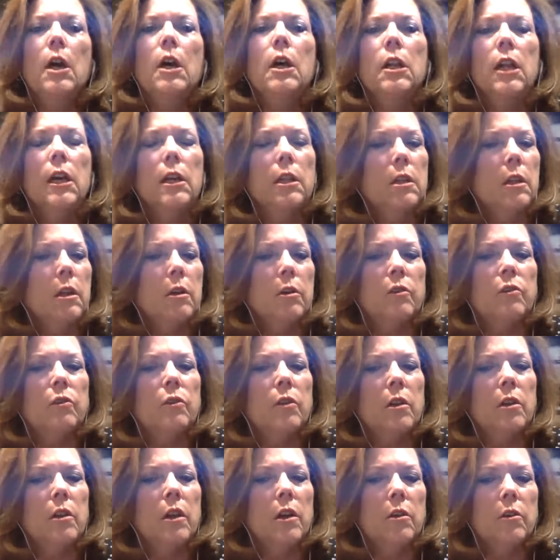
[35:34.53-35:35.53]
Like
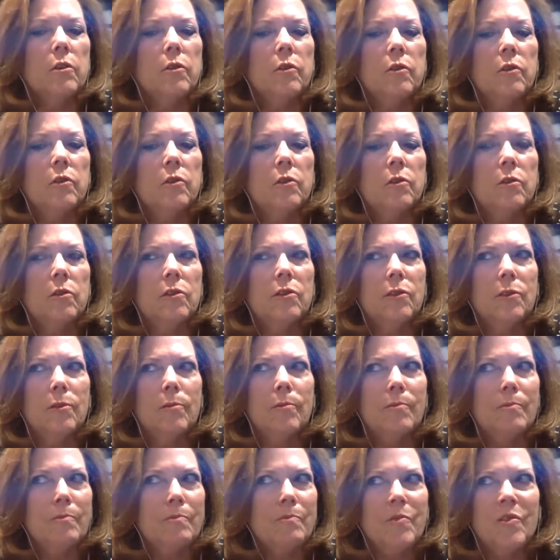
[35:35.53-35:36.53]
there's
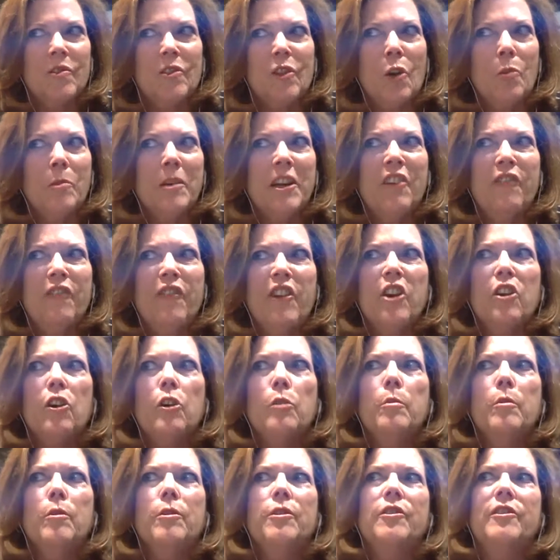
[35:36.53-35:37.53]
so many
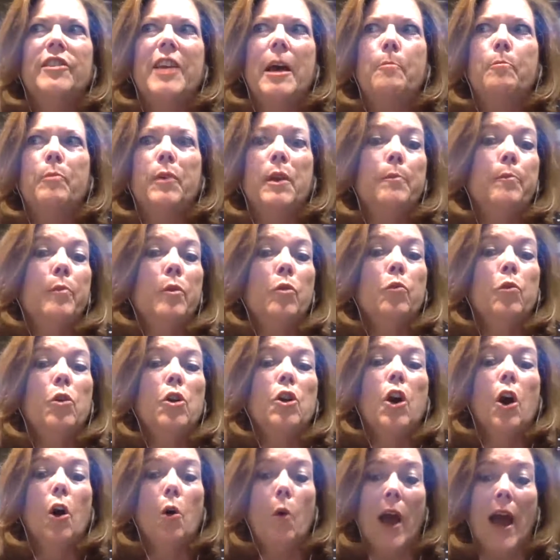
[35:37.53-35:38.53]
variables that people will
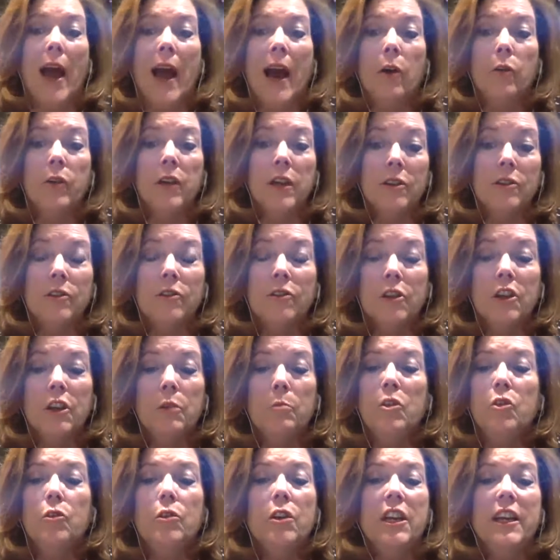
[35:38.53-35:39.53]
go out into the
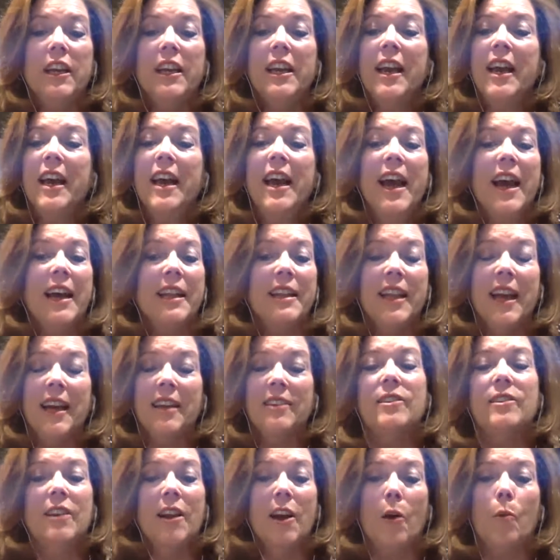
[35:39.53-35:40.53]
community, and
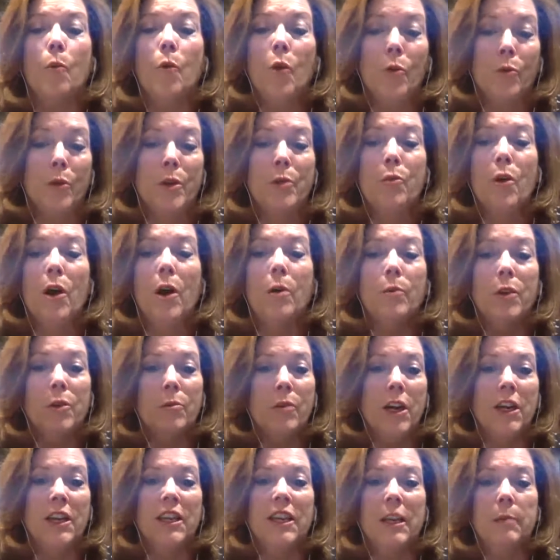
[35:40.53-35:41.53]
that's not what we want. We
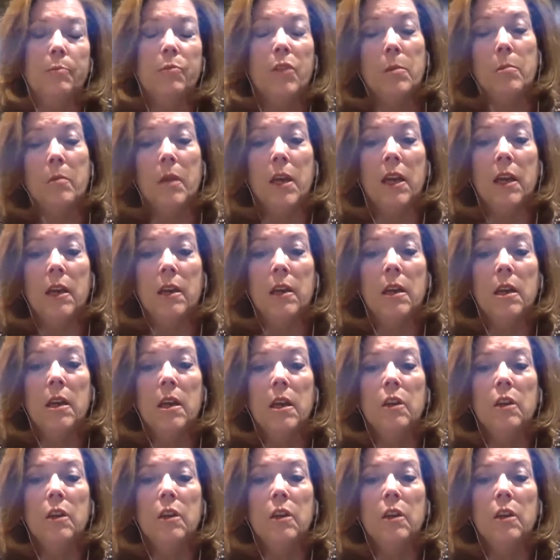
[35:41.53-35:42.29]
want to keep them in.